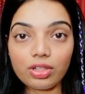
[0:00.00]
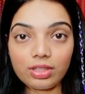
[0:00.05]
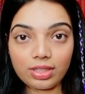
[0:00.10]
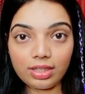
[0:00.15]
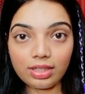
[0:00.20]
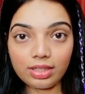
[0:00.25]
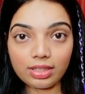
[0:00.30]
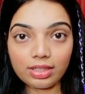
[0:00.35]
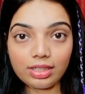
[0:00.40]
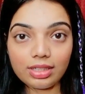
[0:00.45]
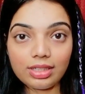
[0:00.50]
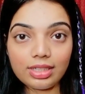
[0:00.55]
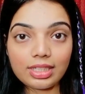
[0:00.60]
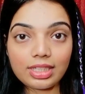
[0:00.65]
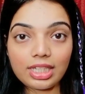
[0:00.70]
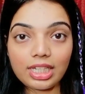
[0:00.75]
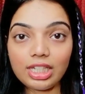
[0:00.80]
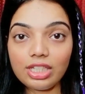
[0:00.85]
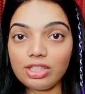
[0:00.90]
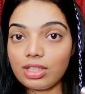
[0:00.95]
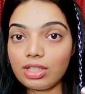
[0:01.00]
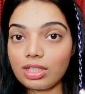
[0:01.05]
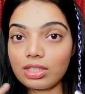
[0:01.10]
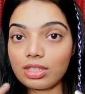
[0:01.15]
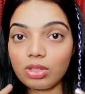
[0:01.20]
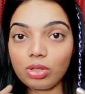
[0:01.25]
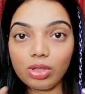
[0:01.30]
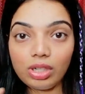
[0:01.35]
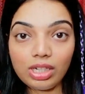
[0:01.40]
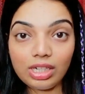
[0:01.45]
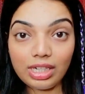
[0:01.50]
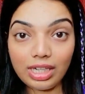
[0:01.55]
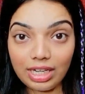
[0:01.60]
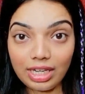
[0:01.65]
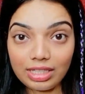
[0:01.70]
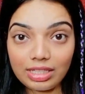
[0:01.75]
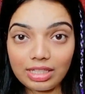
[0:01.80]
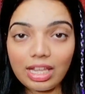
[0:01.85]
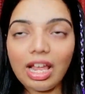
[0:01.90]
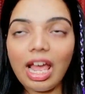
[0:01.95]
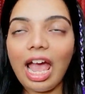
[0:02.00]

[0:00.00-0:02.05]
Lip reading: circles in just 3 days.